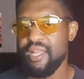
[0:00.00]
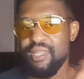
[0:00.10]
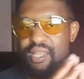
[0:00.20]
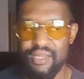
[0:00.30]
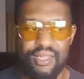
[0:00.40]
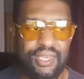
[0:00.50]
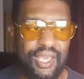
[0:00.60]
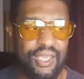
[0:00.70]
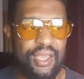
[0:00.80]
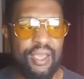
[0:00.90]
at the end of the
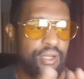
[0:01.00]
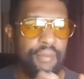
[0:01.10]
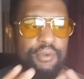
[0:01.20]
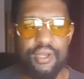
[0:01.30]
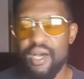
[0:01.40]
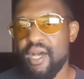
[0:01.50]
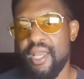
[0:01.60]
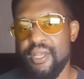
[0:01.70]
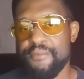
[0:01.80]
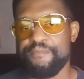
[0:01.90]
day. Or number
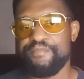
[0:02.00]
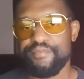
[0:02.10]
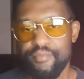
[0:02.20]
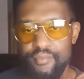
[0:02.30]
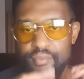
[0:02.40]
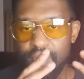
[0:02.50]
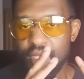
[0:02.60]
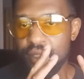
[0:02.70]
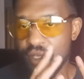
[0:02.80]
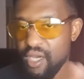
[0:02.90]
9,
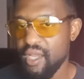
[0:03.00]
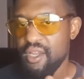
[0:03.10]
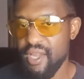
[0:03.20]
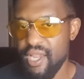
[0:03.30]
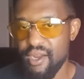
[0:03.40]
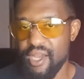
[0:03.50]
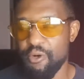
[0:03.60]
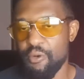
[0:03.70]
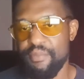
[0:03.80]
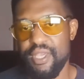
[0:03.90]
cut your hair at
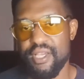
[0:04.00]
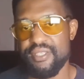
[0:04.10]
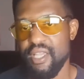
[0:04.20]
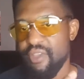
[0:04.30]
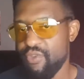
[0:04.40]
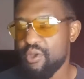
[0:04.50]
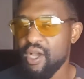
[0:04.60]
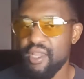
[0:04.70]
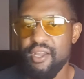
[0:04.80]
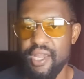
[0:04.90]
home, because if you
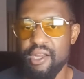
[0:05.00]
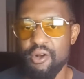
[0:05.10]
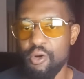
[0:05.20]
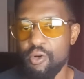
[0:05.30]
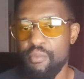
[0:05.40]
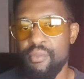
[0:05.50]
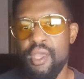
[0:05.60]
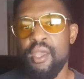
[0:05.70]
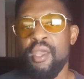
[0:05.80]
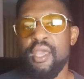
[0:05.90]
cut your hair at home,
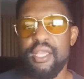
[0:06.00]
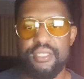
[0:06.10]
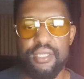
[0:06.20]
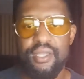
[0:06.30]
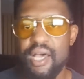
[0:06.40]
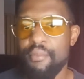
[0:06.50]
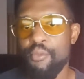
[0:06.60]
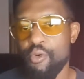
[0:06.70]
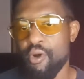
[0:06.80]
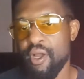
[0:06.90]
it's a lot
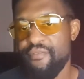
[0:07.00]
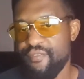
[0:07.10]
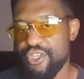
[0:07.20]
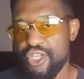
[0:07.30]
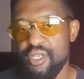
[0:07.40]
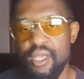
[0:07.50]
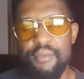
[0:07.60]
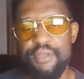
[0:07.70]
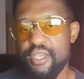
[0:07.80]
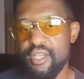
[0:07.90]
more efficient
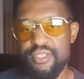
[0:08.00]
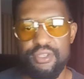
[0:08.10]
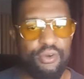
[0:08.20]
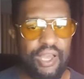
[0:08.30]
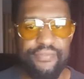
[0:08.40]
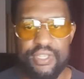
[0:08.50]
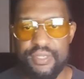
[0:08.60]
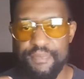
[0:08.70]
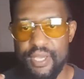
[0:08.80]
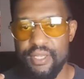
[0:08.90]
because you don't have to
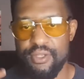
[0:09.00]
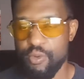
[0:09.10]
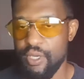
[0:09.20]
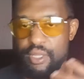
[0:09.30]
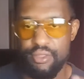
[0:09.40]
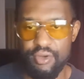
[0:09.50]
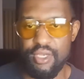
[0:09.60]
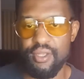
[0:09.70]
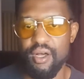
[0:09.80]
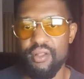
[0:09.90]
spend
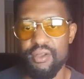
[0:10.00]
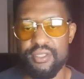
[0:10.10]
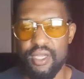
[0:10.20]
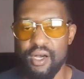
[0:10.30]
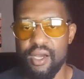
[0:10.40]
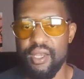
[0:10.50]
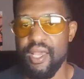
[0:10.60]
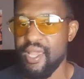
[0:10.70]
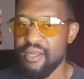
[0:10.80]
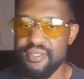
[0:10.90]
$20-$30 on
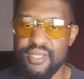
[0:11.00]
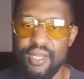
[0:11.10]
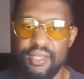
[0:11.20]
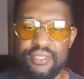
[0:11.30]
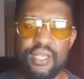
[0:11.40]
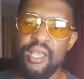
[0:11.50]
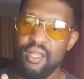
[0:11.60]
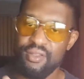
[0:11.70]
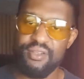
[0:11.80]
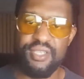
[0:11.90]
a hairstylist.
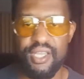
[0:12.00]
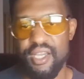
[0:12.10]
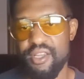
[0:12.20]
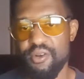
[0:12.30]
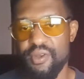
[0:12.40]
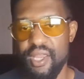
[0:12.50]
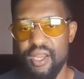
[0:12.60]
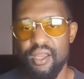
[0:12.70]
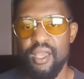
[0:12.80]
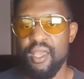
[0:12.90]
Learn to cut your own
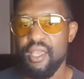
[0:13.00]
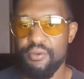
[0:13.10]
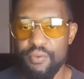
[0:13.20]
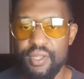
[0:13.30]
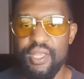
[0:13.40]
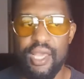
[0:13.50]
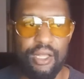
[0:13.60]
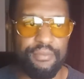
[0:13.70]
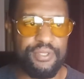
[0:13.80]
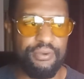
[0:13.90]
hair. It really
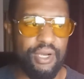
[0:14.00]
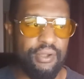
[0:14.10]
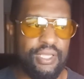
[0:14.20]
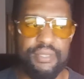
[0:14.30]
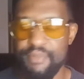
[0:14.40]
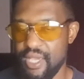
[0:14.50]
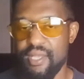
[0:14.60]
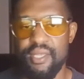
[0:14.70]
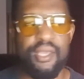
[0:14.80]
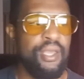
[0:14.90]
helps you out as a
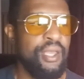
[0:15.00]
man.